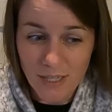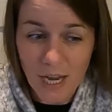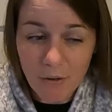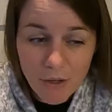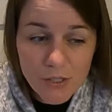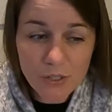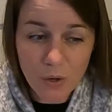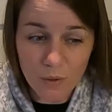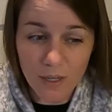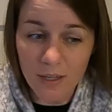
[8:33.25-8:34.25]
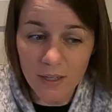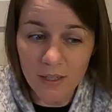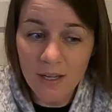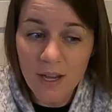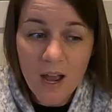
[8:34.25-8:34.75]
Arizona
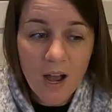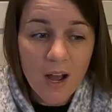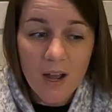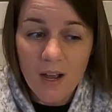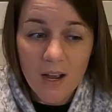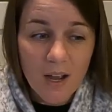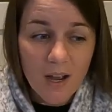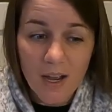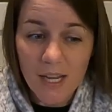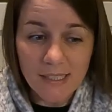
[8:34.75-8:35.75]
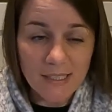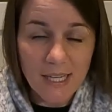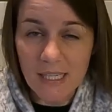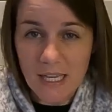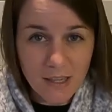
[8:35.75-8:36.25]
is
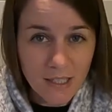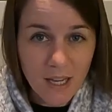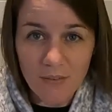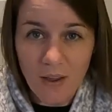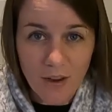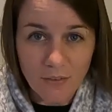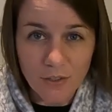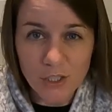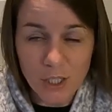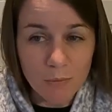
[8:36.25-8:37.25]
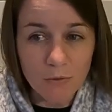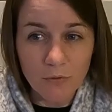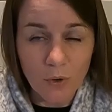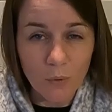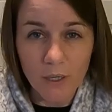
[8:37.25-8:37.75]
like nothing I've ever seen
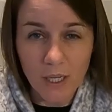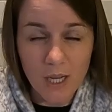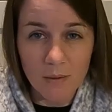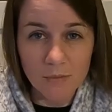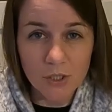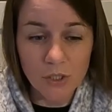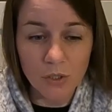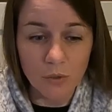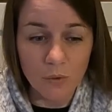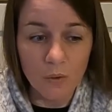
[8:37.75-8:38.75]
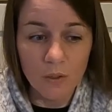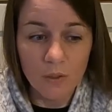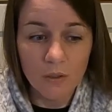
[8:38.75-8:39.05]
before when it comes to